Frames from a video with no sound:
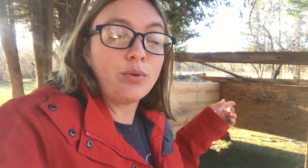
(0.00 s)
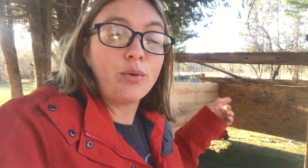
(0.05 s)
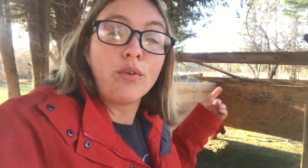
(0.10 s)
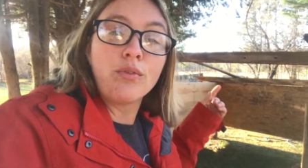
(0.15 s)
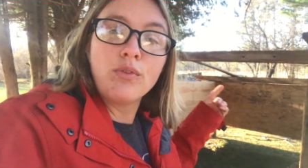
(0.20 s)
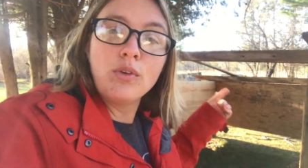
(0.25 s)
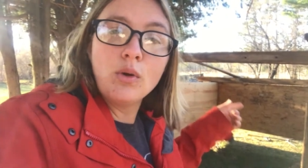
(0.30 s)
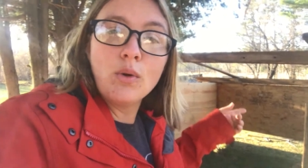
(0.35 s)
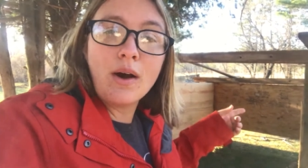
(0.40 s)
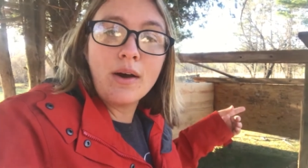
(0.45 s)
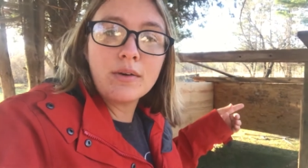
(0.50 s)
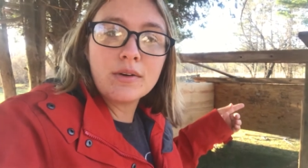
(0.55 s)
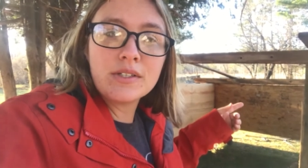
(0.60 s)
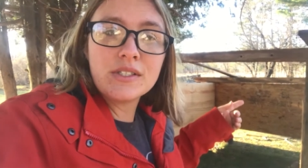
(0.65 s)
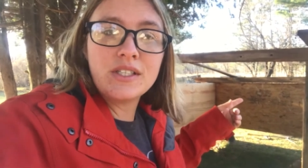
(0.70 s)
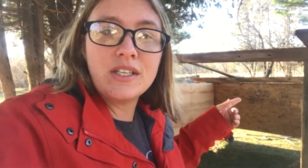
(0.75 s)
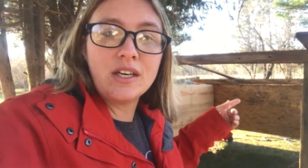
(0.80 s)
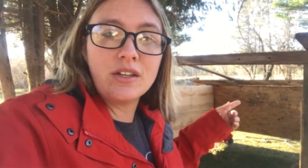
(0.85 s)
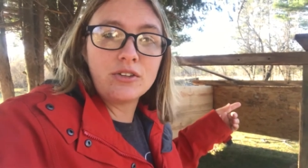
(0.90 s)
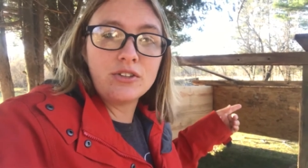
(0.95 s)
for a few hours
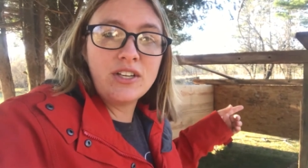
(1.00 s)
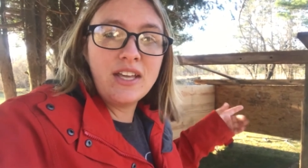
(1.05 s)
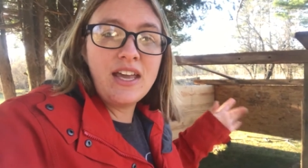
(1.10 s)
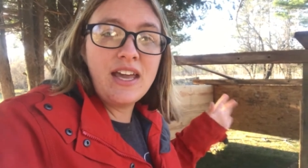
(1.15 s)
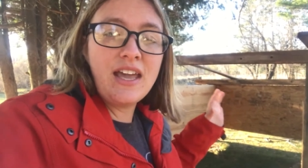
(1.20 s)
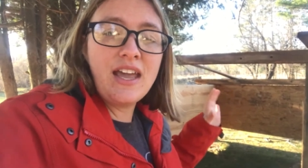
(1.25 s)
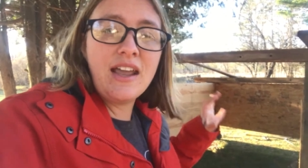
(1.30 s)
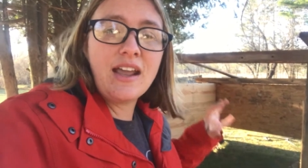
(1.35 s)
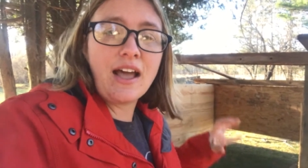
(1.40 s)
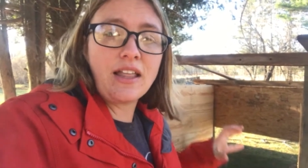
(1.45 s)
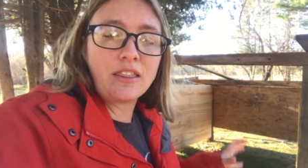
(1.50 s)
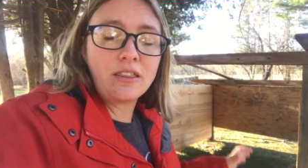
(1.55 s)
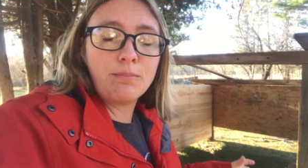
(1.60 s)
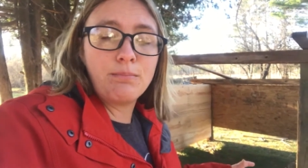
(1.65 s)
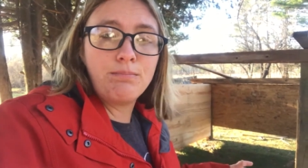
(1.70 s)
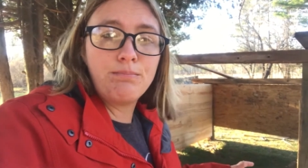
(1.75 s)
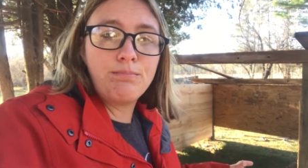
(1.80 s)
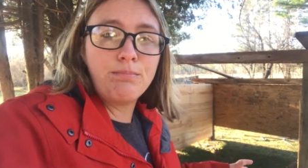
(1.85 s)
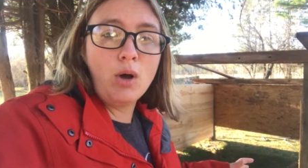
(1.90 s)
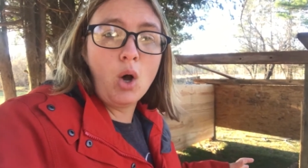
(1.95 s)
the other day, got
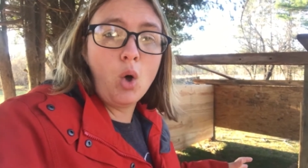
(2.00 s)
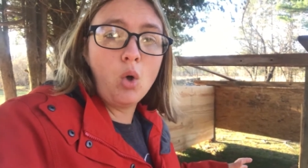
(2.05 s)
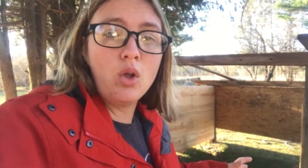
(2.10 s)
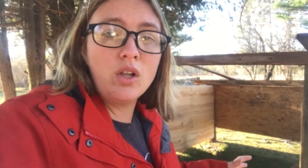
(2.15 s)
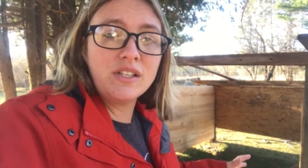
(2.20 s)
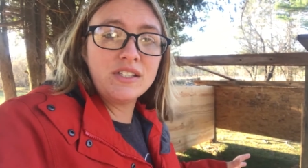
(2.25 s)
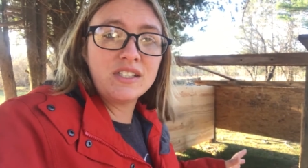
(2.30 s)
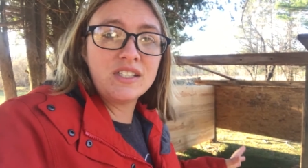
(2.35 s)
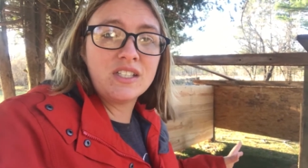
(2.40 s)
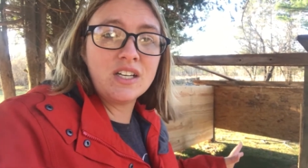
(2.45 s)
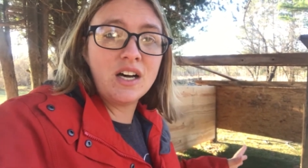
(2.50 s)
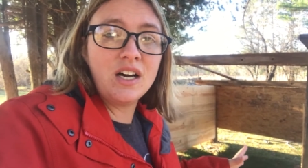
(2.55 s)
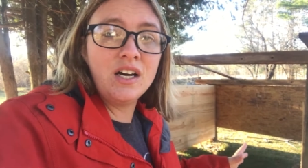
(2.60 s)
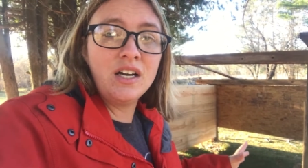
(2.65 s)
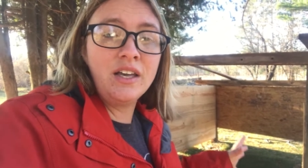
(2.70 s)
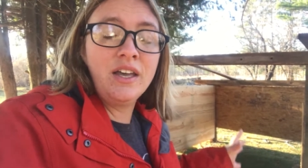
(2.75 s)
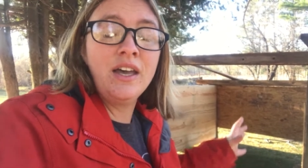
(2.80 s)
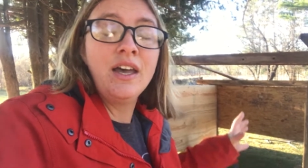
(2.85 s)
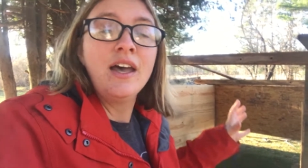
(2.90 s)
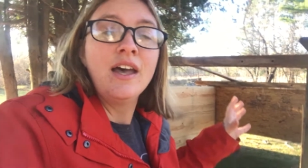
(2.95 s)
the holes
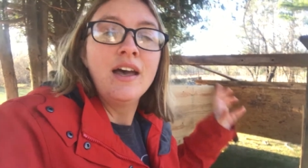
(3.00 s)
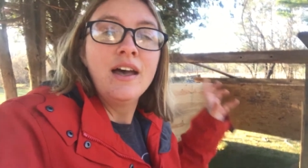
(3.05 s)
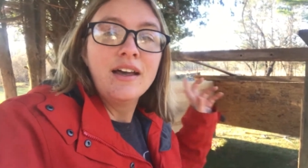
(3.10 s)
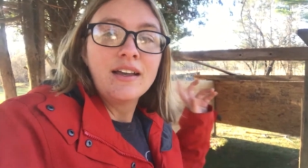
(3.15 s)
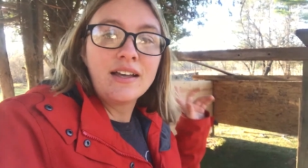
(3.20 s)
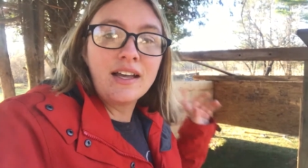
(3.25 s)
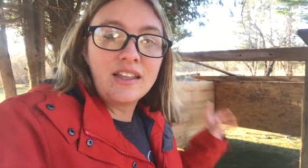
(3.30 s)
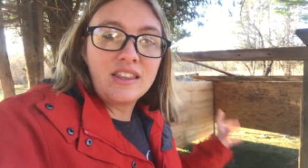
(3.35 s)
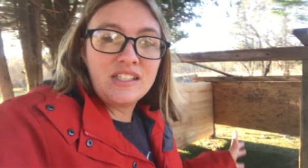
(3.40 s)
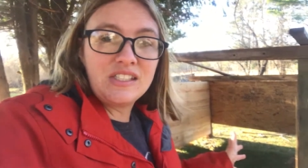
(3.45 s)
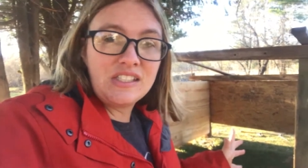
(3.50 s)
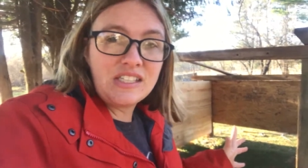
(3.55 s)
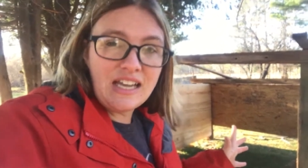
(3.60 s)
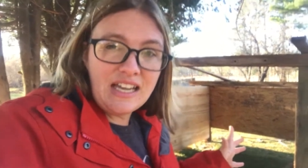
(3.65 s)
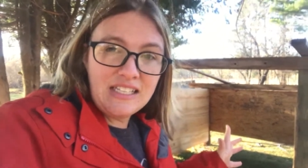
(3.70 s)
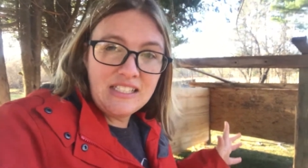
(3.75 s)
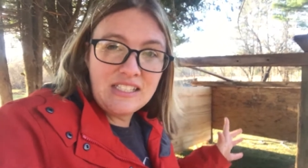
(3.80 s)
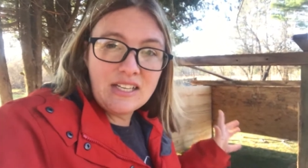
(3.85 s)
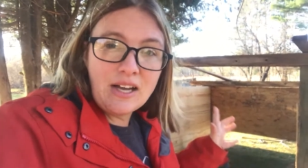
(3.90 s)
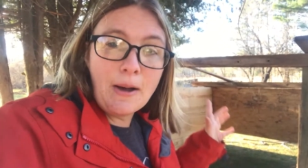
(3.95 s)
dug, got the
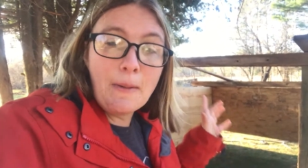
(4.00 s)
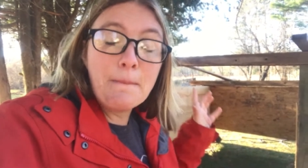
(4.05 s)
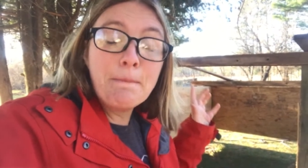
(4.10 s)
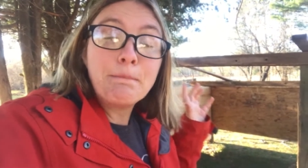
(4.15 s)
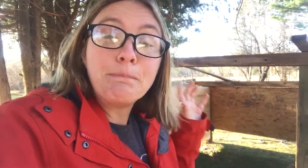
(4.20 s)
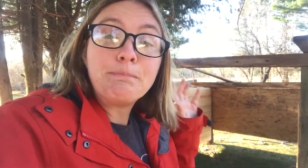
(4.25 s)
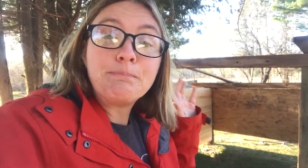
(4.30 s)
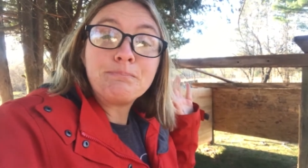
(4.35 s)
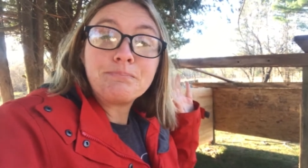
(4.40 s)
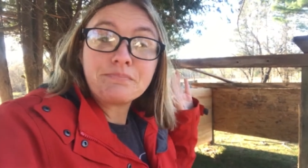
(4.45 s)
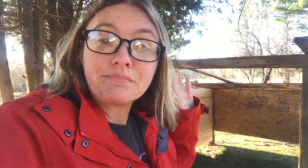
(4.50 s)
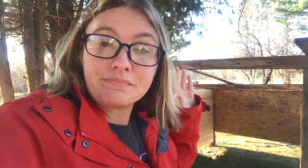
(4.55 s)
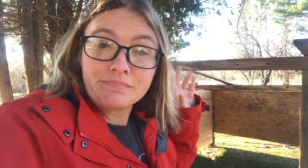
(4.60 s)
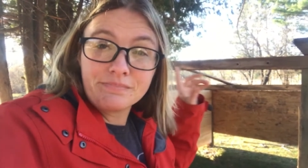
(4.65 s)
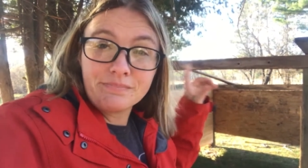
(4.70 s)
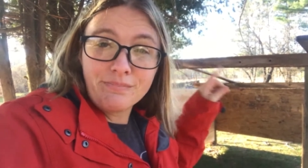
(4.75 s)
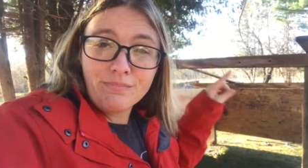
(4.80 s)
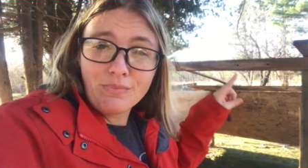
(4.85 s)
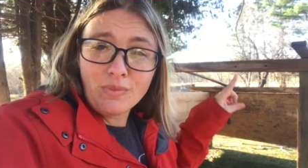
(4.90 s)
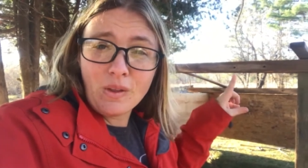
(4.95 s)
sides up,
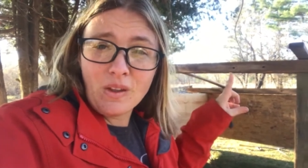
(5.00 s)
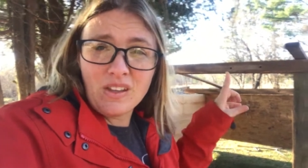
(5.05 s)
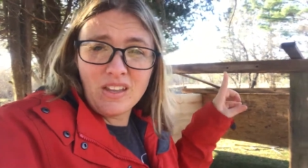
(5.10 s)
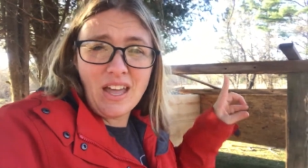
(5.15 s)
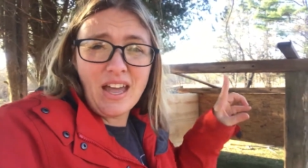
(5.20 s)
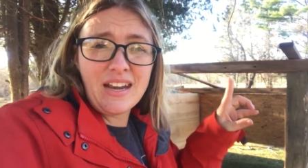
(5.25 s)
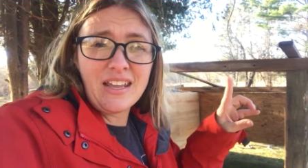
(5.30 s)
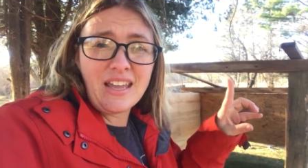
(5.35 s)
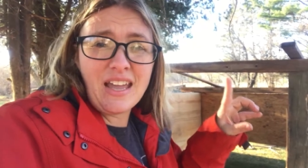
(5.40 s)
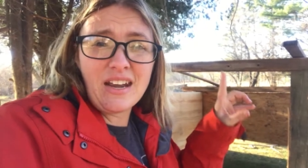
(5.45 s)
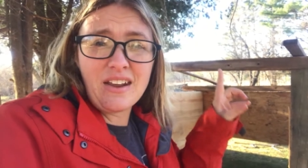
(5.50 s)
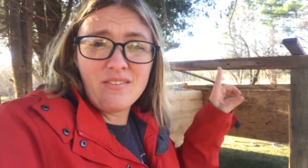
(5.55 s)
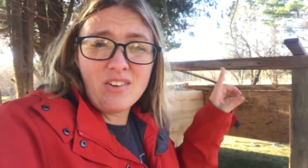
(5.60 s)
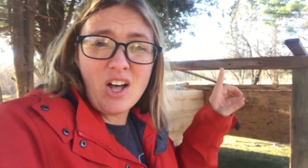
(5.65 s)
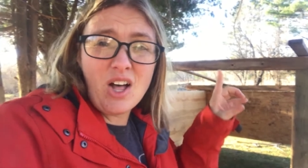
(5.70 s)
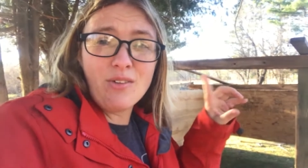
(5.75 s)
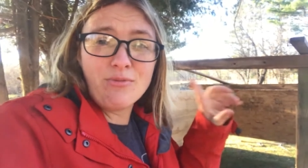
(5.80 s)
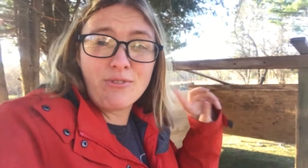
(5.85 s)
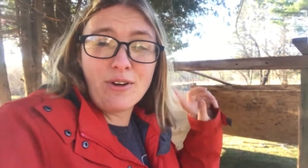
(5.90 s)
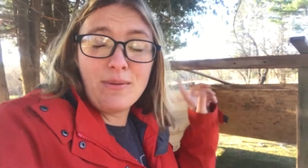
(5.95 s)
got it kind of
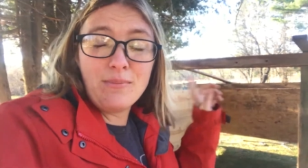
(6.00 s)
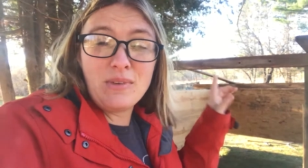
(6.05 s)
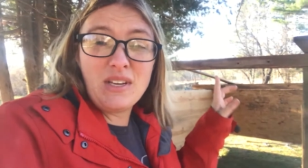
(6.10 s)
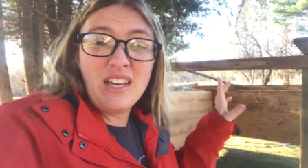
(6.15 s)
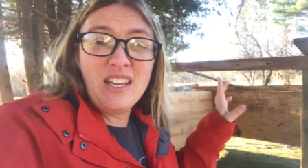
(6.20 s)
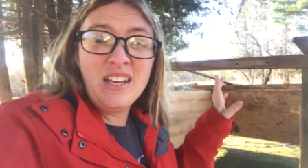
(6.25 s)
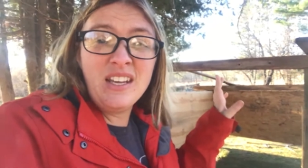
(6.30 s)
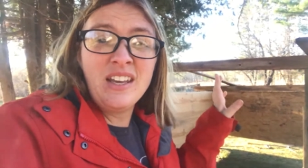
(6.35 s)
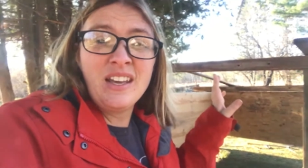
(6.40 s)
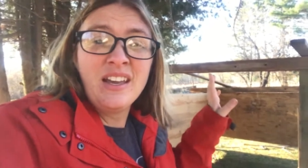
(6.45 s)
all framed in.